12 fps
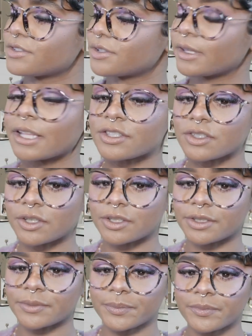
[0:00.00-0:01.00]
So that's
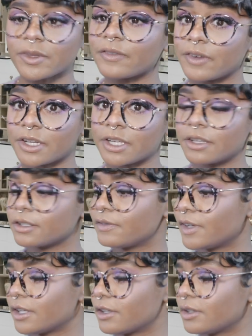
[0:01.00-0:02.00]
good. Very good,
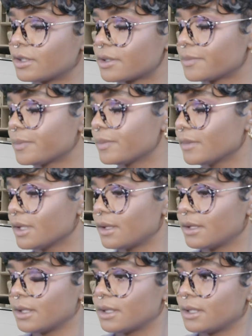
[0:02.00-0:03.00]
very good.
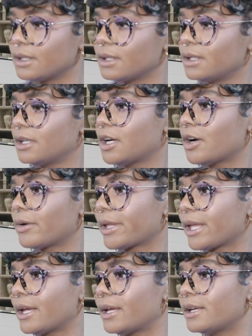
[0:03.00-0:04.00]

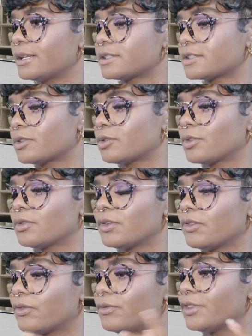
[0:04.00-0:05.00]
Okay, so I'm
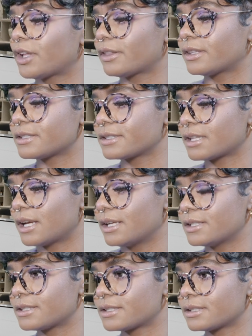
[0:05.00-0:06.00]
gonna cut the
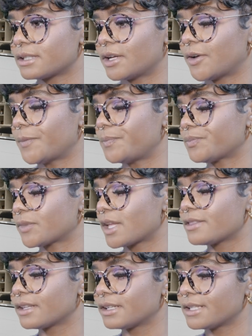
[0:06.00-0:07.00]
size down
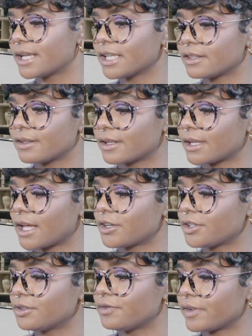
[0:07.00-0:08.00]
and the length. How
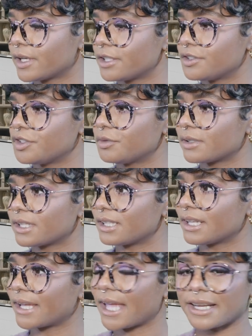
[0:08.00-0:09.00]
do you feel? Do you want to
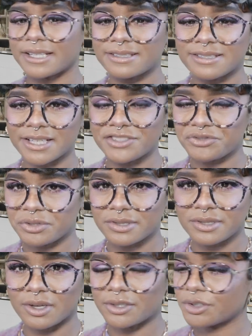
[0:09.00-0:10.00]
like add
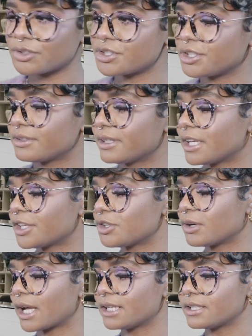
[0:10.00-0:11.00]
extensions on, or do you think
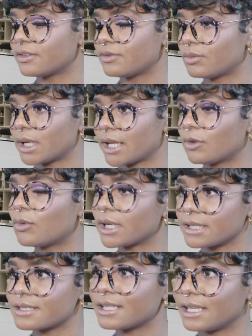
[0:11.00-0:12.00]
you kind of like
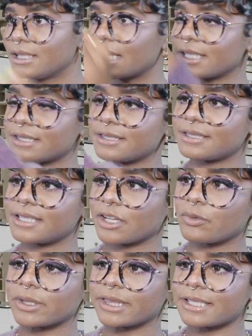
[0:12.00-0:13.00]
want to like stick
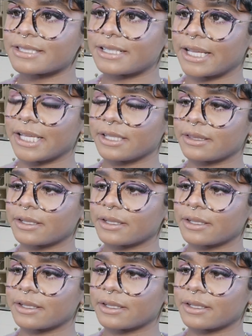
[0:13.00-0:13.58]
with this length?